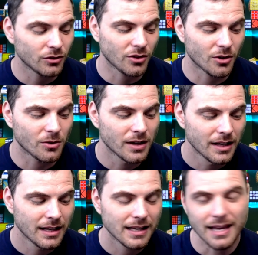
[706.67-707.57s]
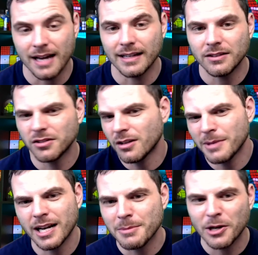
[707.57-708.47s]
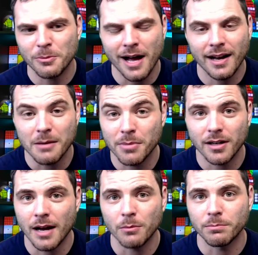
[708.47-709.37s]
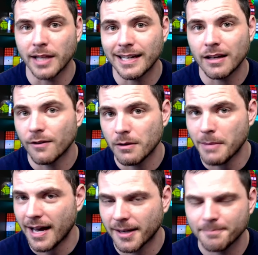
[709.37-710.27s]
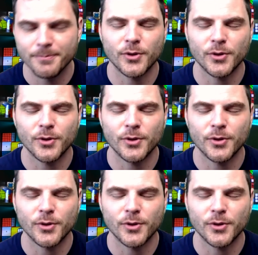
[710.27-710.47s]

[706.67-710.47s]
So yeah, it's just coming out of my own pocket, but I like giving back.